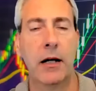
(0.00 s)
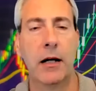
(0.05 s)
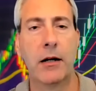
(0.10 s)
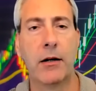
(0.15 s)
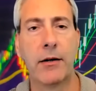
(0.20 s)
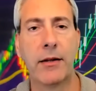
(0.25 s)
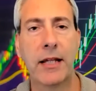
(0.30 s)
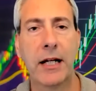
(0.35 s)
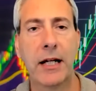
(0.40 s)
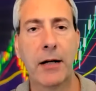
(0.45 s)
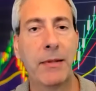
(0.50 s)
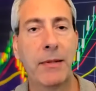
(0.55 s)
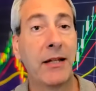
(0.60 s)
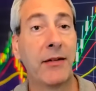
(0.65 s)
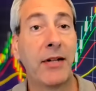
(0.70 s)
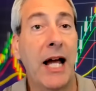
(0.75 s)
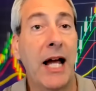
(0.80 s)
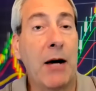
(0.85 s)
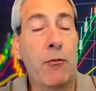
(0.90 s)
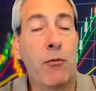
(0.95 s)
are there
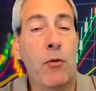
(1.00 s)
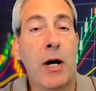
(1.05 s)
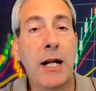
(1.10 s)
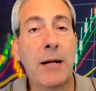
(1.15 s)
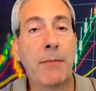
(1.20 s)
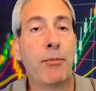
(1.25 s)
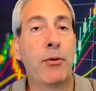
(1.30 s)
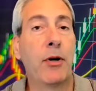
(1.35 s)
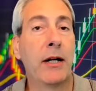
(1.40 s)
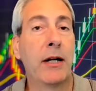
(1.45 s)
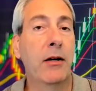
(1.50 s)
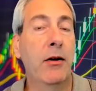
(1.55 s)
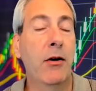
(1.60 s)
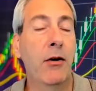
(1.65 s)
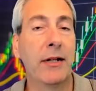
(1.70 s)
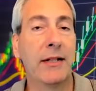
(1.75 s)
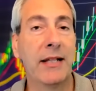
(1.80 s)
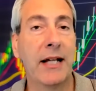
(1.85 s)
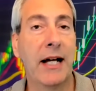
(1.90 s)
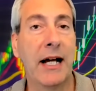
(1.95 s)
because I want to
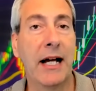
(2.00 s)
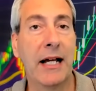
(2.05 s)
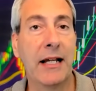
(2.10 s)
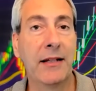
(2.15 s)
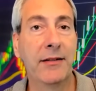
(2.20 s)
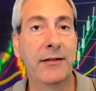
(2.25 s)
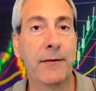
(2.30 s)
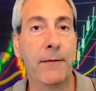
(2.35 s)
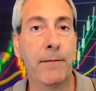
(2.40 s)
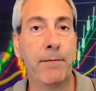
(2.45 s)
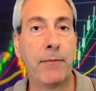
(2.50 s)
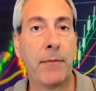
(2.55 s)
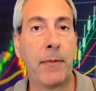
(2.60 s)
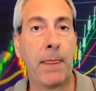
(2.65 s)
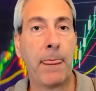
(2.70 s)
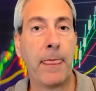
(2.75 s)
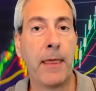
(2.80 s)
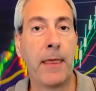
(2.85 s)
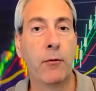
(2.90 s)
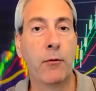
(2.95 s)
prioritize
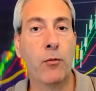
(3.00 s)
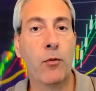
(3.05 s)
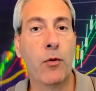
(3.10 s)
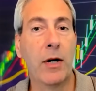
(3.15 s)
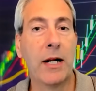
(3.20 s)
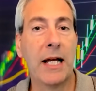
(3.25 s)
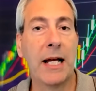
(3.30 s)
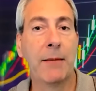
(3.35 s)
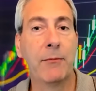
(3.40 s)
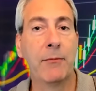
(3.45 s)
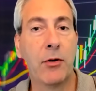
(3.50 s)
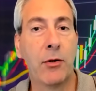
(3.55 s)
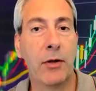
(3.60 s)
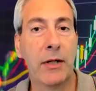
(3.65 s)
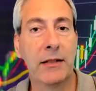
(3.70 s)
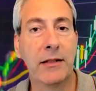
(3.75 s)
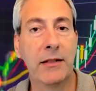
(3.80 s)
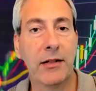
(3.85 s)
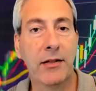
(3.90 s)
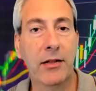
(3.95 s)
what I'm
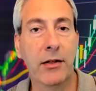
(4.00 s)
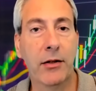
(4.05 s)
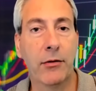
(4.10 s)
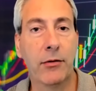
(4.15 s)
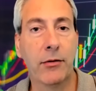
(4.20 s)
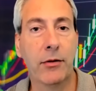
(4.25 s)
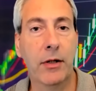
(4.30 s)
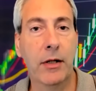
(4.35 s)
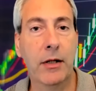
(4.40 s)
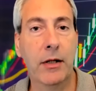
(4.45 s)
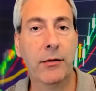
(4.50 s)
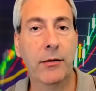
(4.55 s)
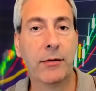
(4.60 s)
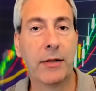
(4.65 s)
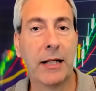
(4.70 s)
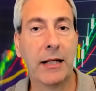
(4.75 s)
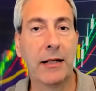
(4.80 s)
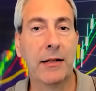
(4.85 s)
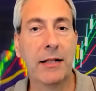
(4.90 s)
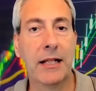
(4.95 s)
going to do,
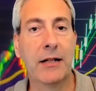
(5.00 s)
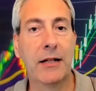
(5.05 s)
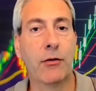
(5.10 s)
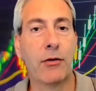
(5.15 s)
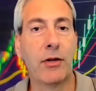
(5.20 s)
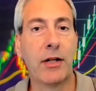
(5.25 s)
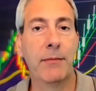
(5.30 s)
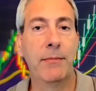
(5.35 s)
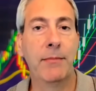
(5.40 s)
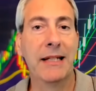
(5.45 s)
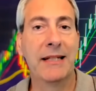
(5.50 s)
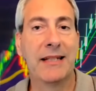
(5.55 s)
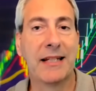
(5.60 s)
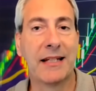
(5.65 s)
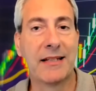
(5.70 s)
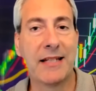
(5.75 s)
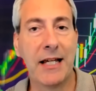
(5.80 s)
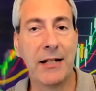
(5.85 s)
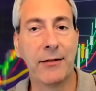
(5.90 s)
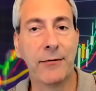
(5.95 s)
okay, in order to be
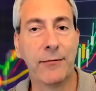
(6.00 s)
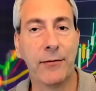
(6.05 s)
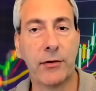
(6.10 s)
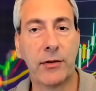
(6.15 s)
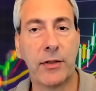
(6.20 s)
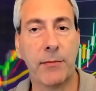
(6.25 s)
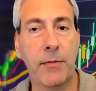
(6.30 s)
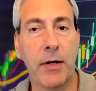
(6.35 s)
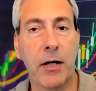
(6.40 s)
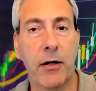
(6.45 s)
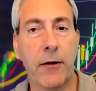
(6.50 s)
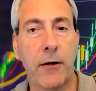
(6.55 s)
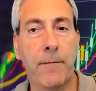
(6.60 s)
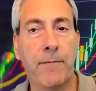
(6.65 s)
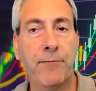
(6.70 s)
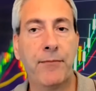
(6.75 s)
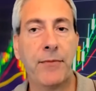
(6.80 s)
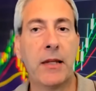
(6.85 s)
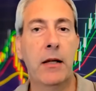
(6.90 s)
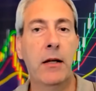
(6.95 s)
successful tomorrow.
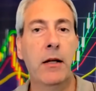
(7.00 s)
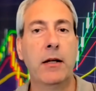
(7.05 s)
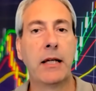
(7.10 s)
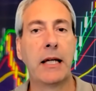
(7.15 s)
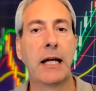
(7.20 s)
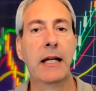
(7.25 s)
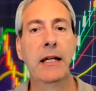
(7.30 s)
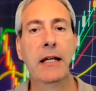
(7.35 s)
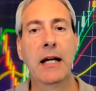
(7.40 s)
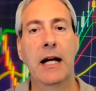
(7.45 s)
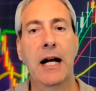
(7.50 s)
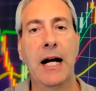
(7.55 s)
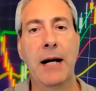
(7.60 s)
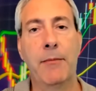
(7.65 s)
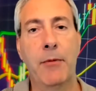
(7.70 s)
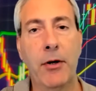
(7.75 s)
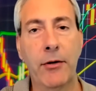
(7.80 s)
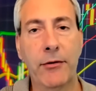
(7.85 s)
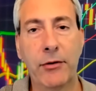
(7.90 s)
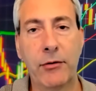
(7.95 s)
Okay,
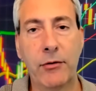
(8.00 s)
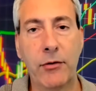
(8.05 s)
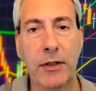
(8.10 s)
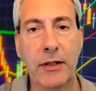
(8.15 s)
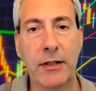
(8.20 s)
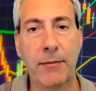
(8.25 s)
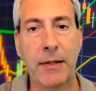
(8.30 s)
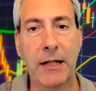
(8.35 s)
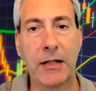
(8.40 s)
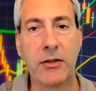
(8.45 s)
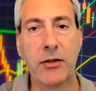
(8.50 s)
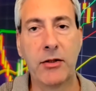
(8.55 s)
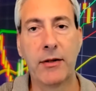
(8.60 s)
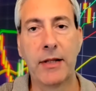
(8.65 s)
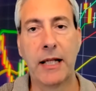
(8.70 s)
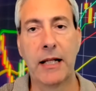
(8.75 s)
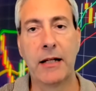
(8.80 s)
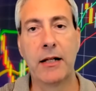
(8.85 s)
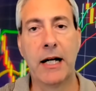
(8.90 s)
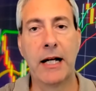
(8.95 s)
I'm also going to make sure
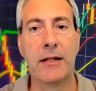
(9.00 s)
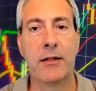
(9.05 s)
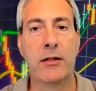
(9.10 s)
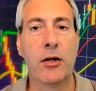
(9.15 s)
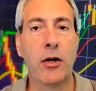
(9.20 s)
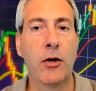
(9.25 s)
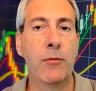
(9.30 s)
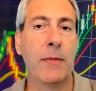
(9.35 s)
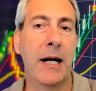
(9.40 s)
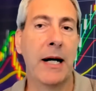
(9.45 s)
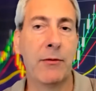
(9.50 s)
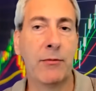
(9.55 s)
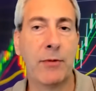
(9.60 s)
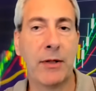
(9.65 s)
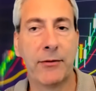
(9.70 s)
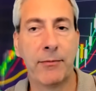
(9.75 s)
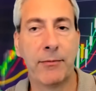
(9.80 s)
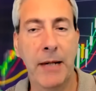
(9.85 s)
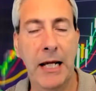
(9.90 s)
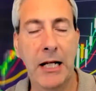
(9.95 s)
that I know my
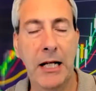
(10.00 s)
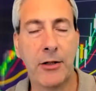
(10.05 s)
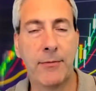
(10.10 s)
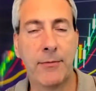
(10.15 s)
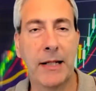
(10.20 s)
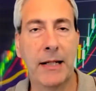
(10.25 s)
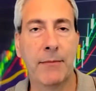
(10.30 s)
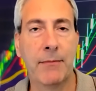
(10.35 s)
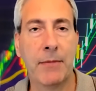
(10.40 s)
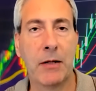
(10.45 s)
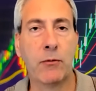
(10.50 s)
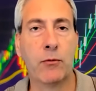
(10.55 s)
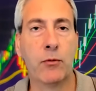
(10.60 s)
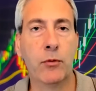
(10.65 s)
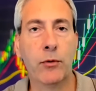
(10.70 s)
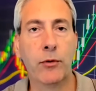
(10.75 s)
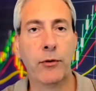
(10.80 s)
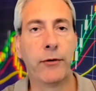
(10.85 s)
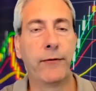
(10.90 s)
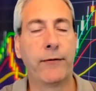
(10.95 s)
risk management and my
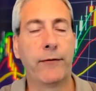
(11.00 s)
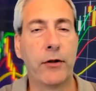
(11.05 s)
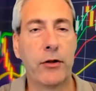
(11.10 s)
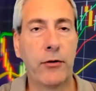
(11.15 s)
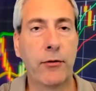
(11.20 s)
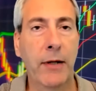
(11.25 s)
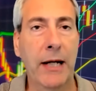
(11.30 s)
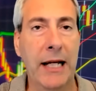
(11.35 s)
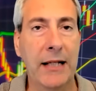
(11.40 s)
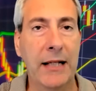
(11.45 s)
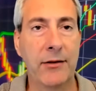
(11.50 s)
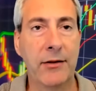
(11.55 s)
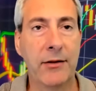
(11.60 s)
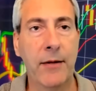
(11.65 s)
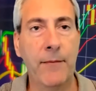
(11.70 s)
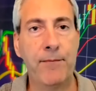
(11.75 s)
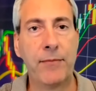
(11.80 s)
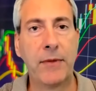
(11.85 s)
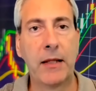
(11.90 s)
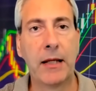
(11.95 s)
rules for trades.
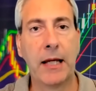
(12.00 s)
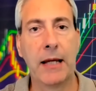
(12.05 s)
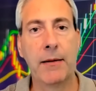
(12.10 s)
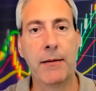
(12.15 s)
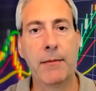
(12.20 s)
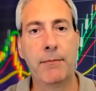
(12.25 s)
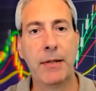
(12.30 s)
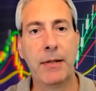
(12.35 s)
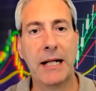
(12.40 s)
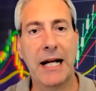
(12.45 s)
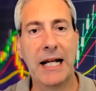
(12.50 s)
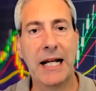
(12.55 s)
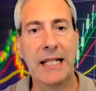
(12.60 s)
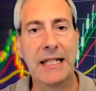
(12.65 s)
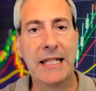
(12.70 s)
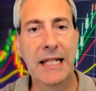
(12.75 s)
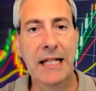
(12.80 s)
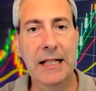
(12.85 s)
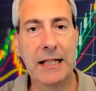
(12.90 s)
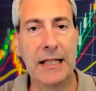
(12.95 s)
Okay, but
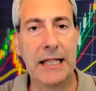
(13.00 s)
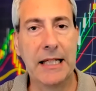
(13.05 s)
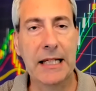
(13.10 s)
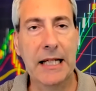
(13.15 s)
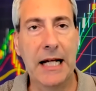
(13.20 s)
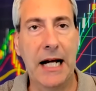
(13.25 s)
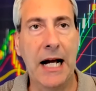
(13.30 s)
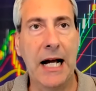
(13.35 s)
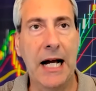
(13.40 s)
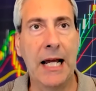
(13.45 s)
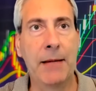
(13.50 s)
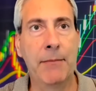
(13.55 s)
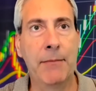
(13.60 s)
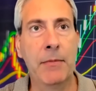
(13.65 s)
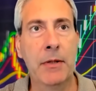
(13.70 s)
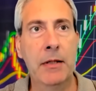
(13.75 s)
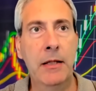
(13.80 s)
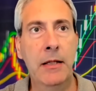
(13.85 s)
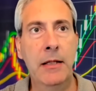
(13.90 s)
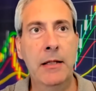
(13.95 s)
ideally,
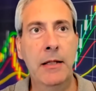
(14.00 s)
I'm